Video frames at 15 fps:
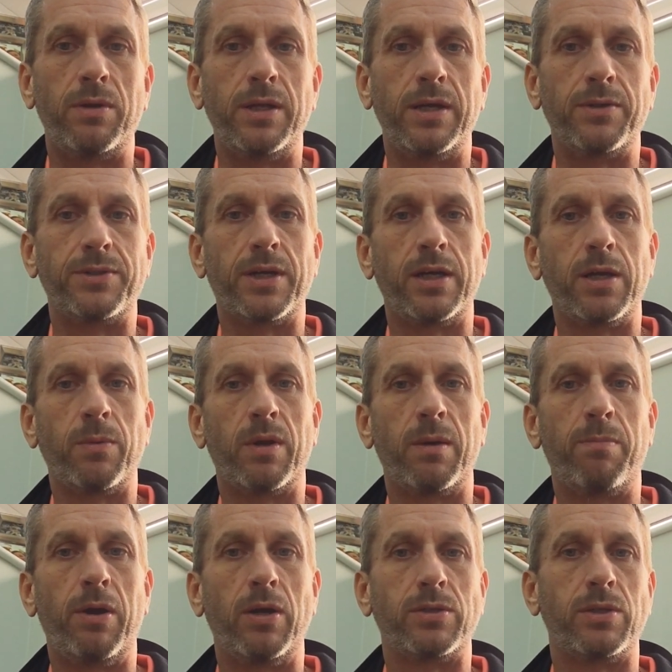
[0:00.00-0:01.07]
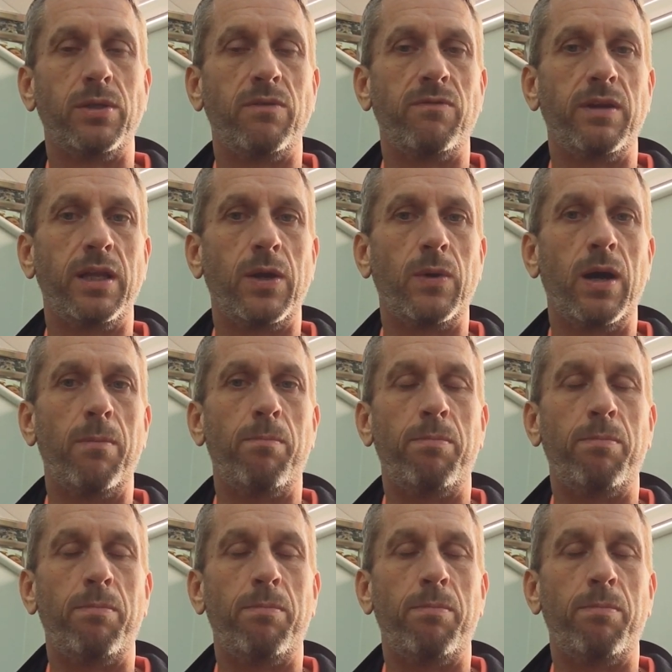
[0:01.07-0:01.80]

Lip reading: and it'll tell you when I post a new video up.